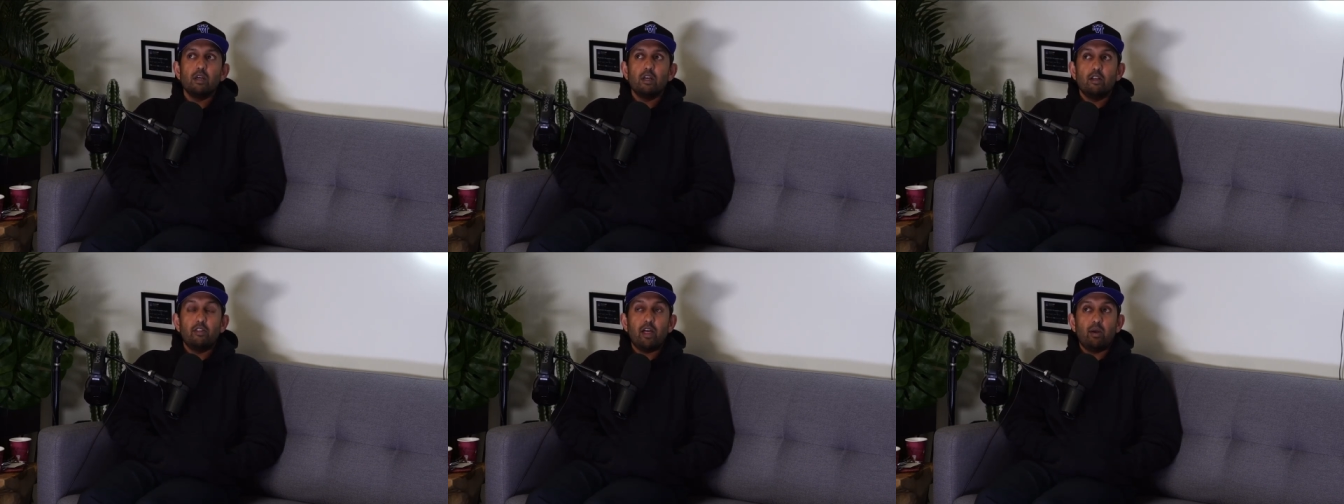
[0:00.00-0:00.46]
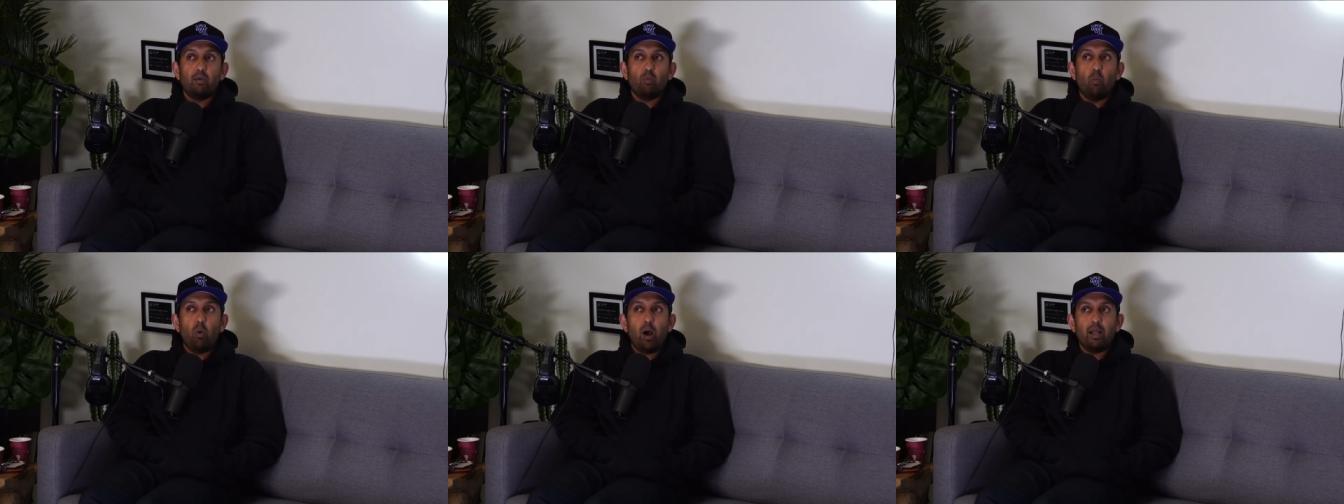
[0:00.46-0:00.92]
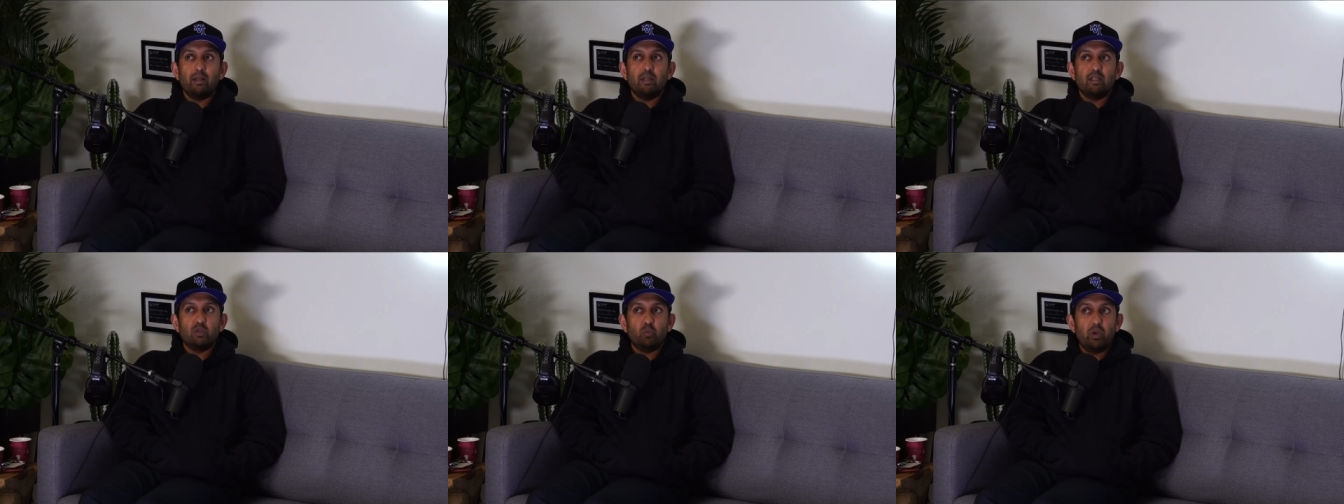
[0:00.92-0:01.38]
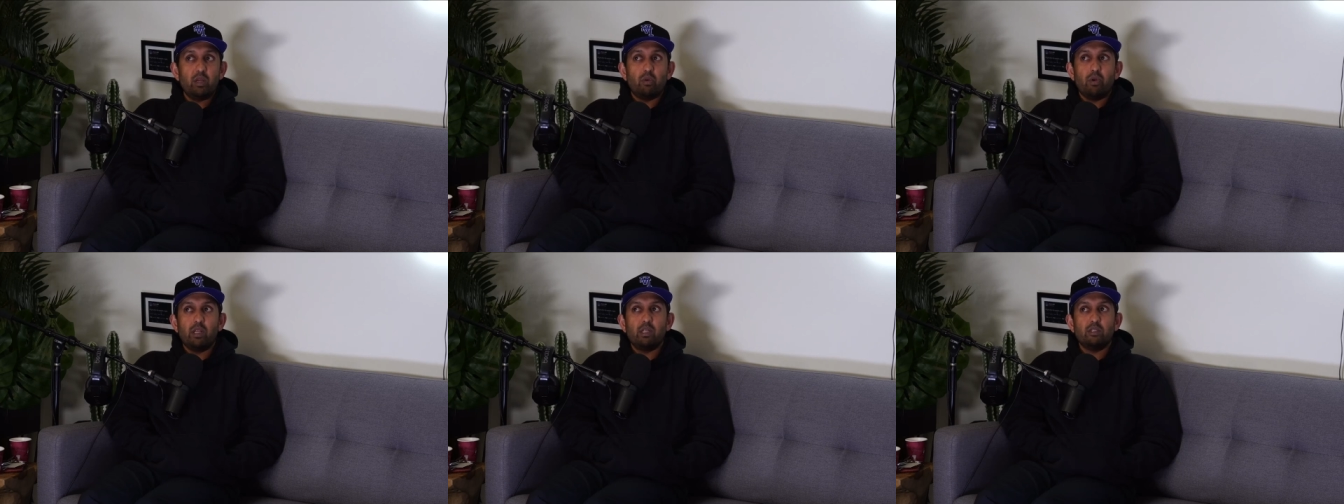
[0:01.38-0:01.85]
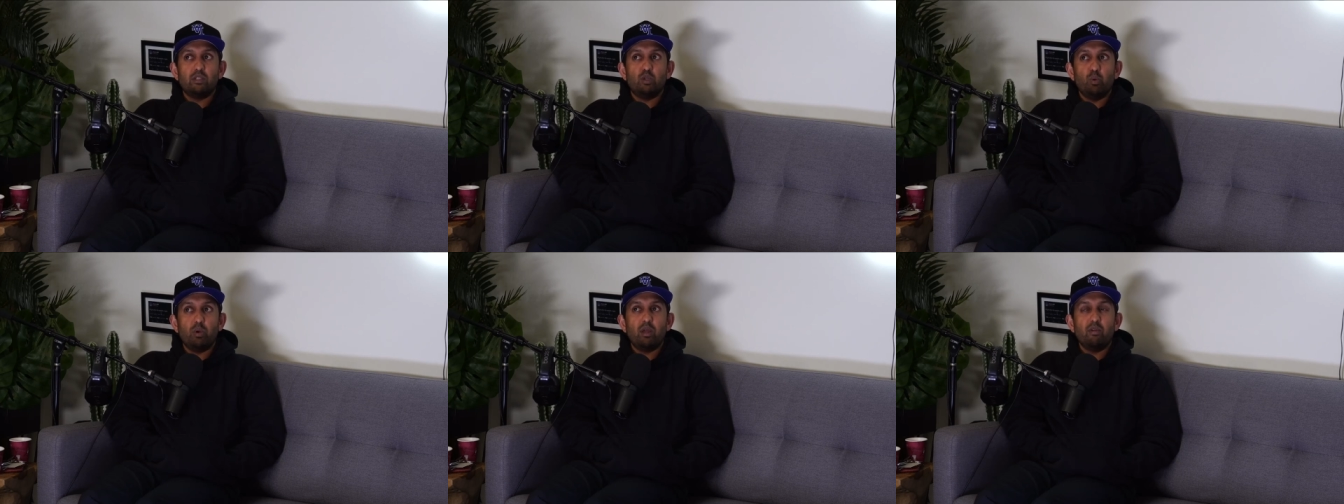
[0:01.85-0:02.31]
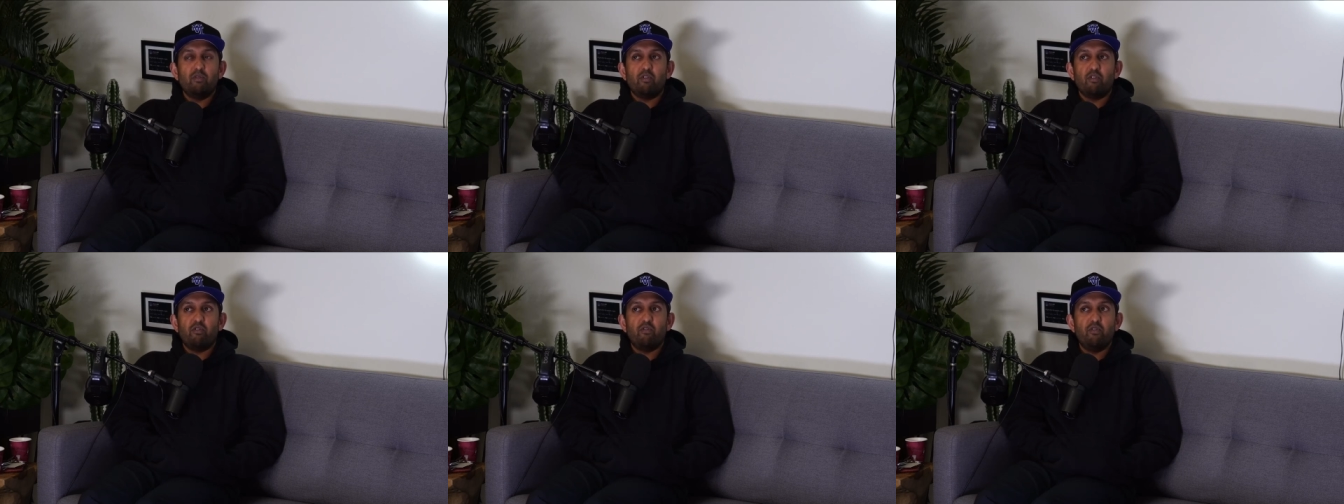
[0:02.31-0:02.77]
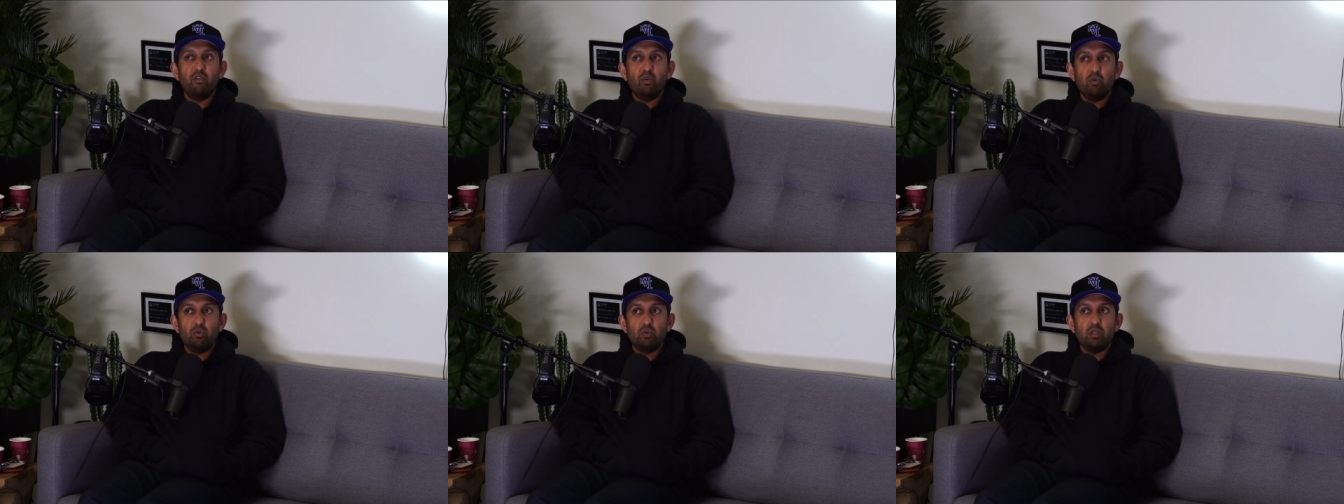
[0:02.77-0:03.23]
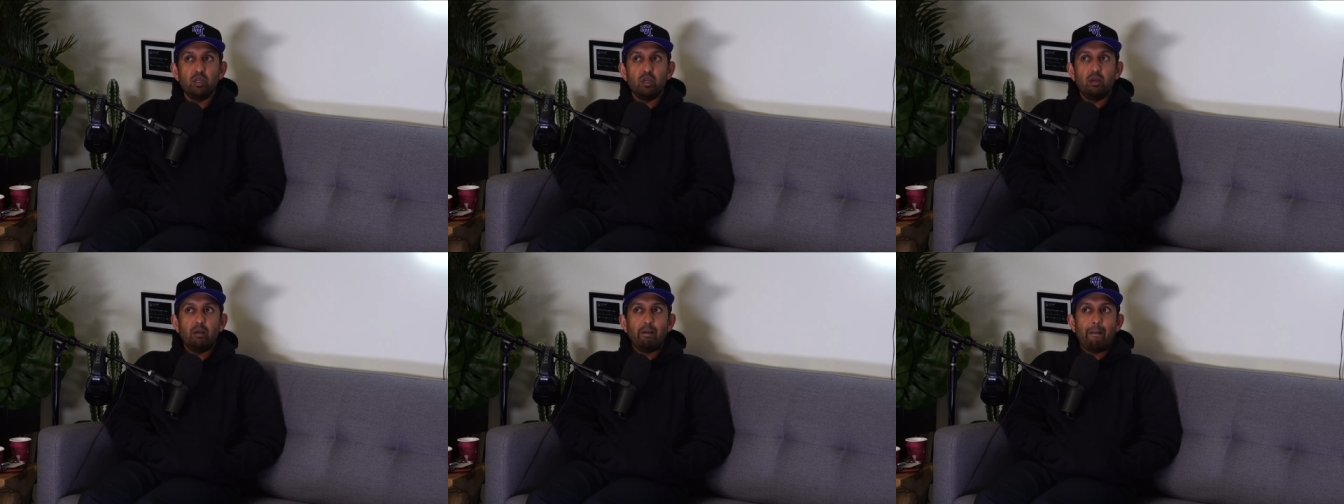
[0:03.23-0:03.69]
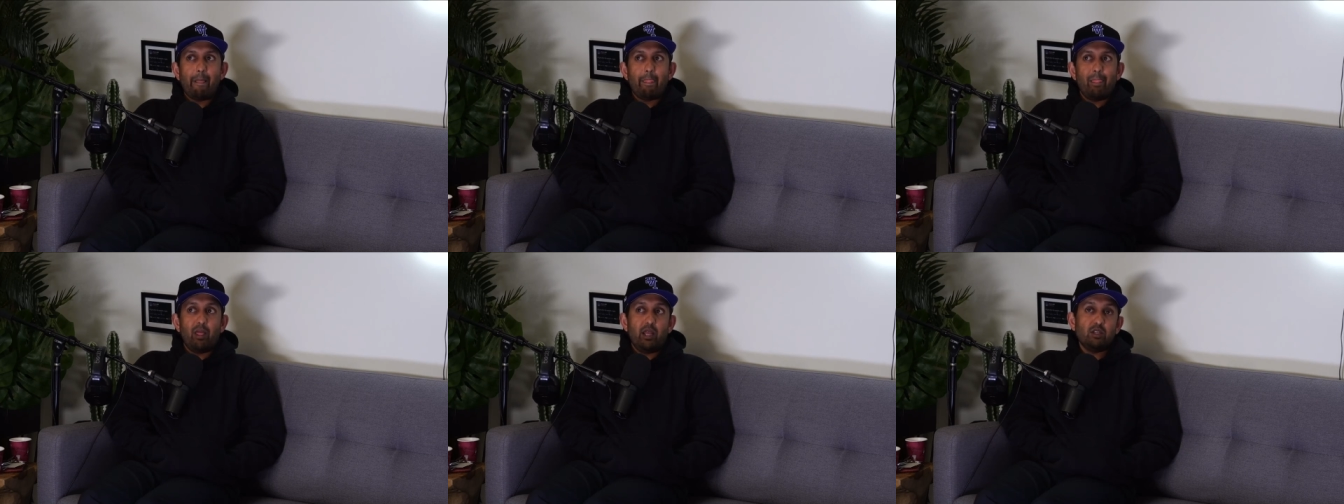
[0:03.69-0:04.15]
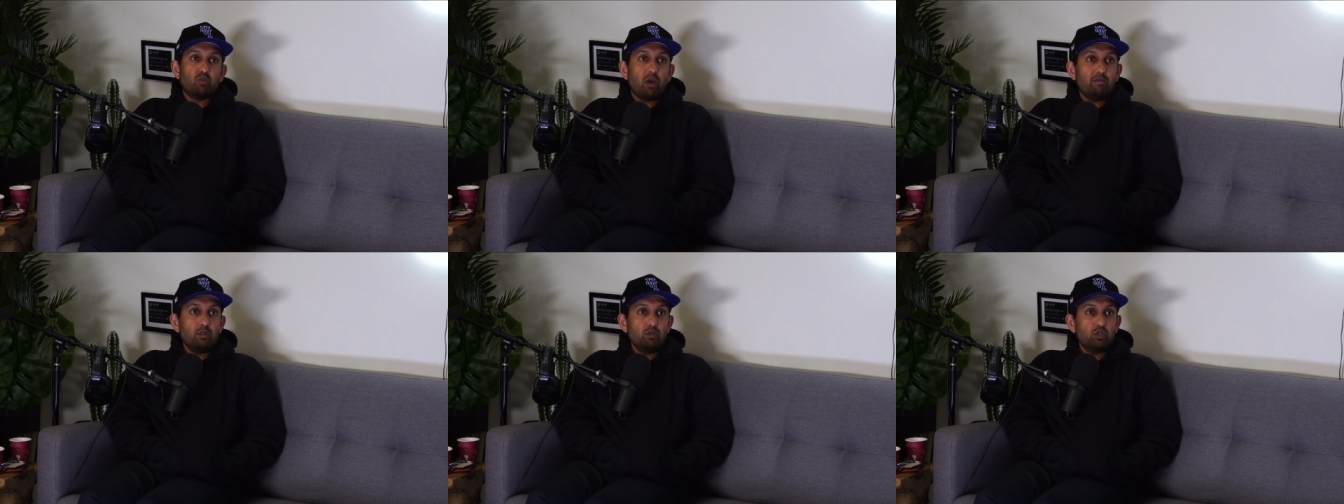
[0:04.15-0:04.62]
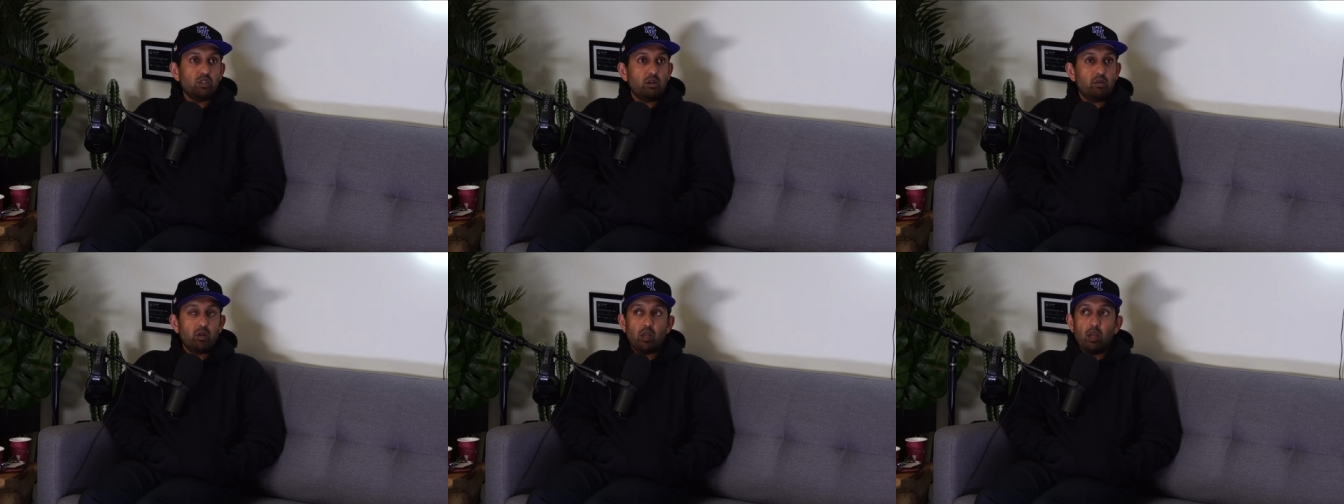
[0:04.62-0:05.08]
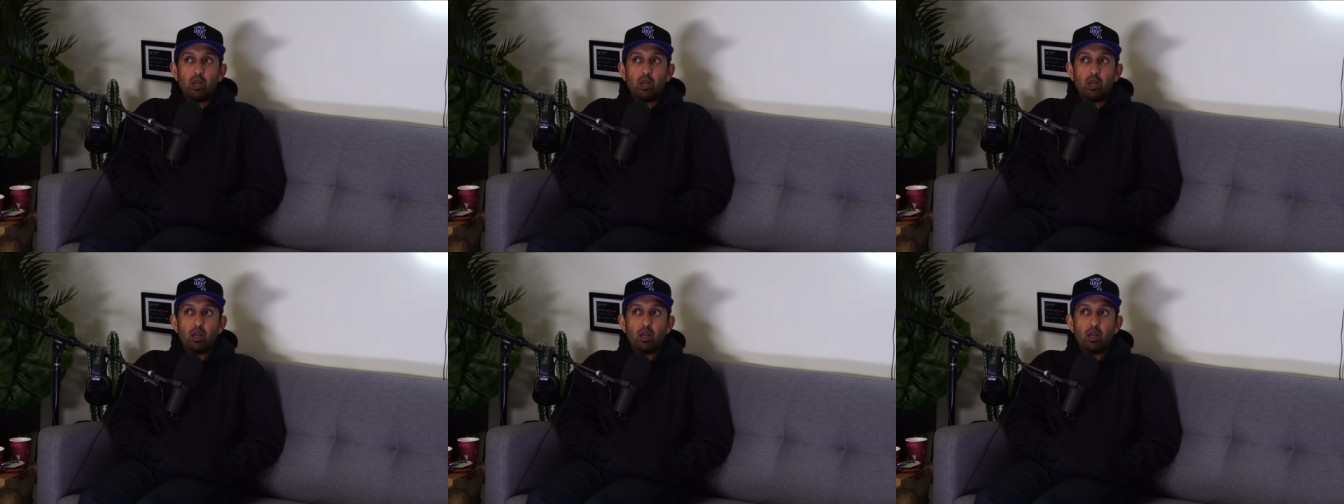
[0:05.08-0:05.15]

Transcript: that what Sweetgreen is doing for food is revolutionary.